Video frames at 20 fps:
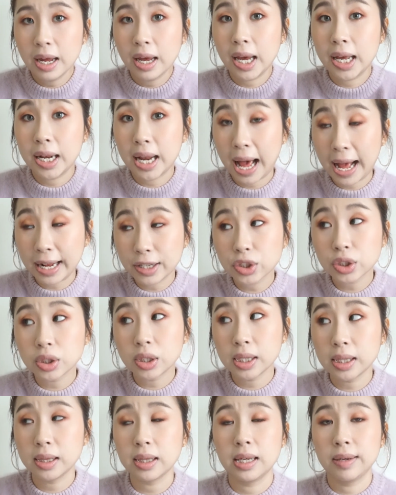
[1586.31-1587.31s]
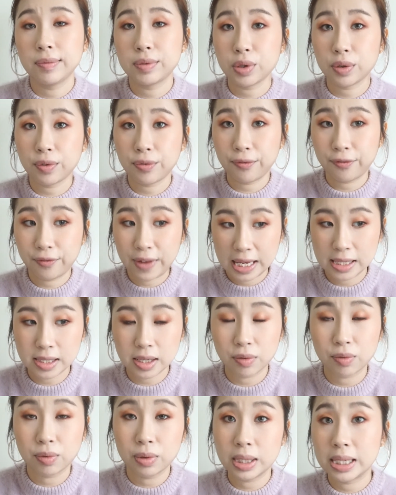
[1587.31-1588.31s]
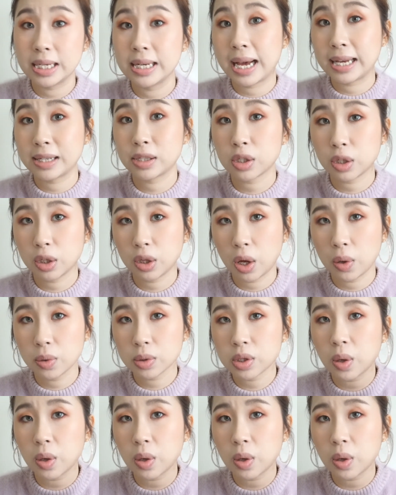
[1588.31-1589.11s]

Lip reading: it actually leaves your face a really nice glow.